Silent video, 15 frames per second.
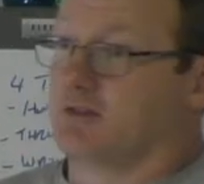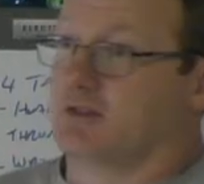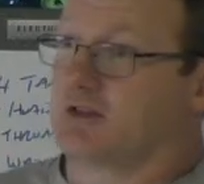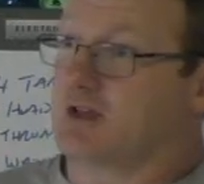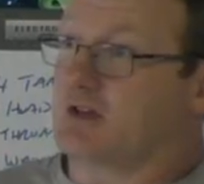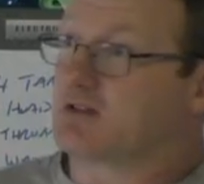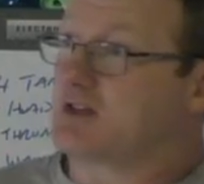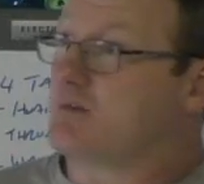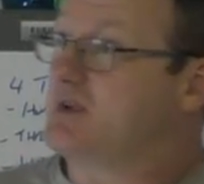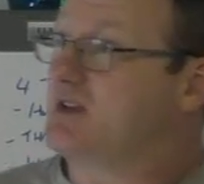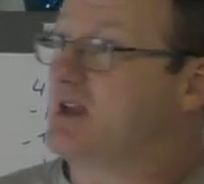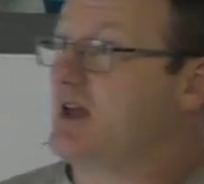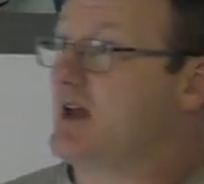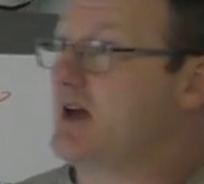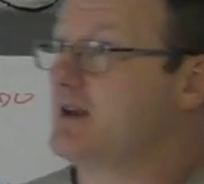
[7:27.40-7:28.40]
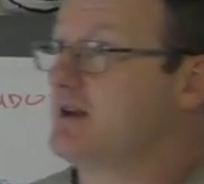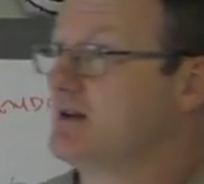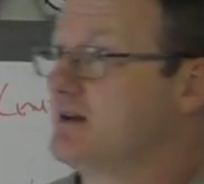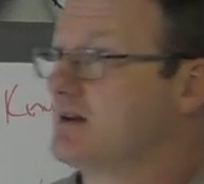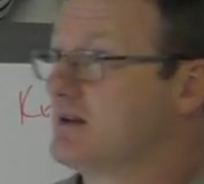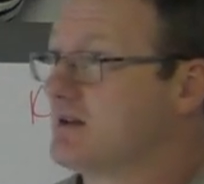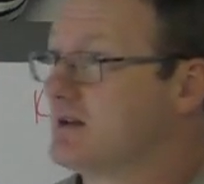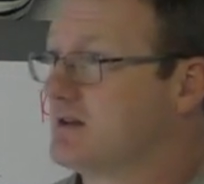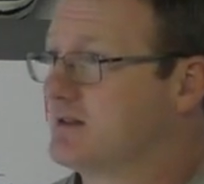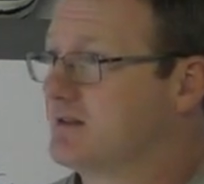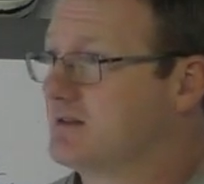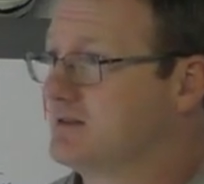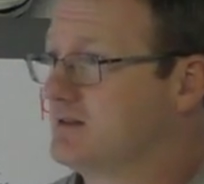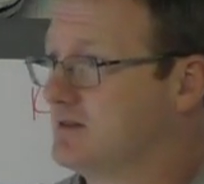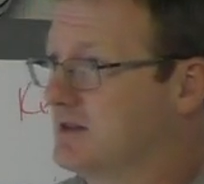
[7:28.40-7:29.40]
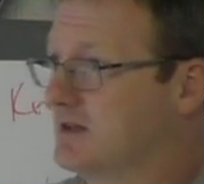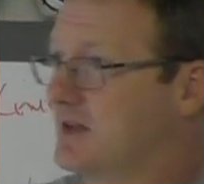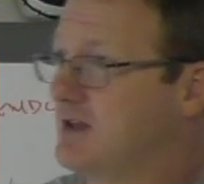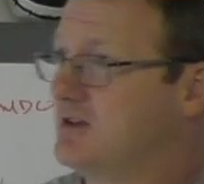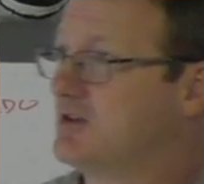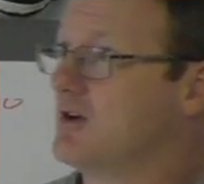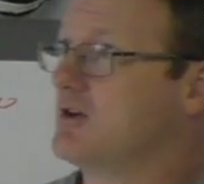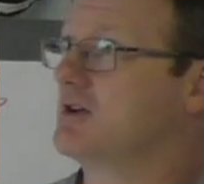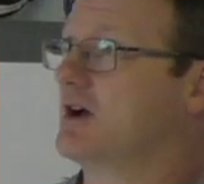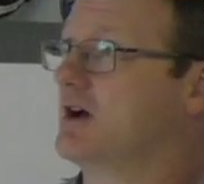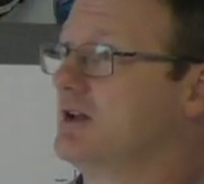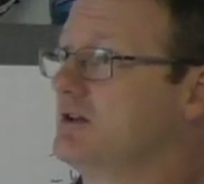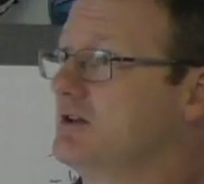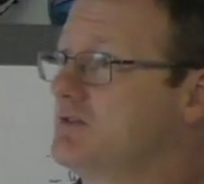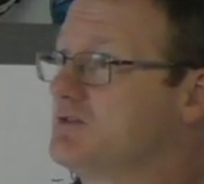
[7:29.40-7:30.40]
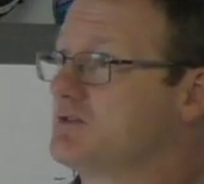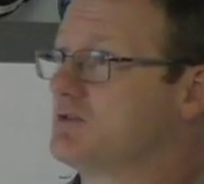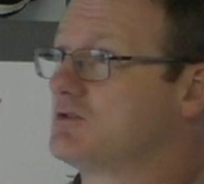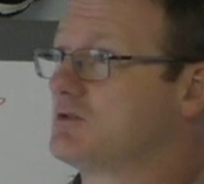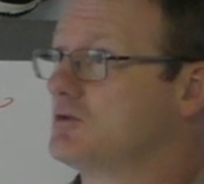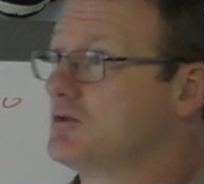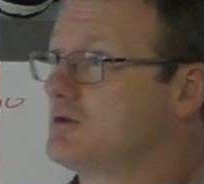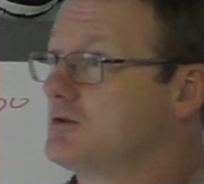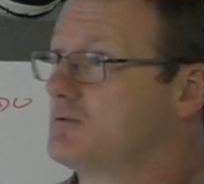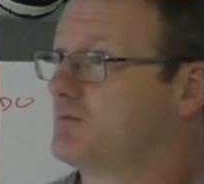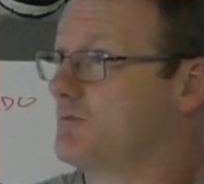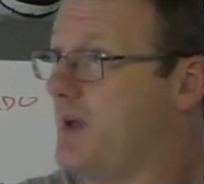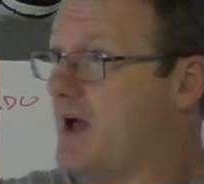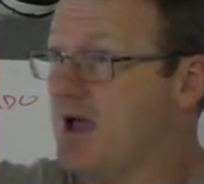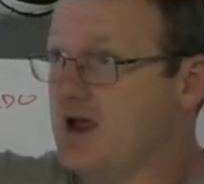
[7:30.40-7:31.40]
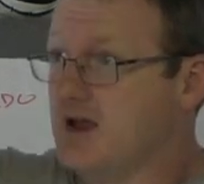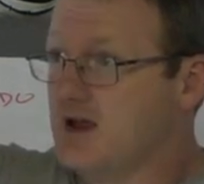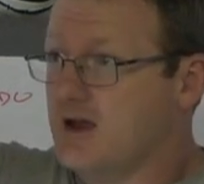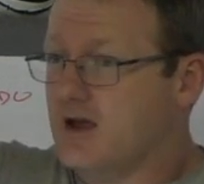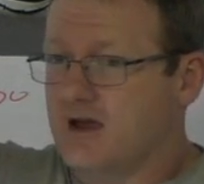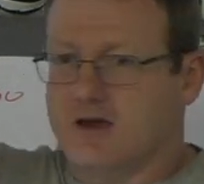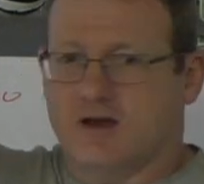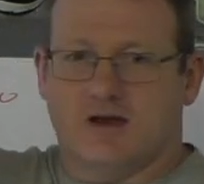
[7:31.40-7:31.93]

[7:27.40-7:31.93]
cut's coming down, the kendoka lifts the sword, bang,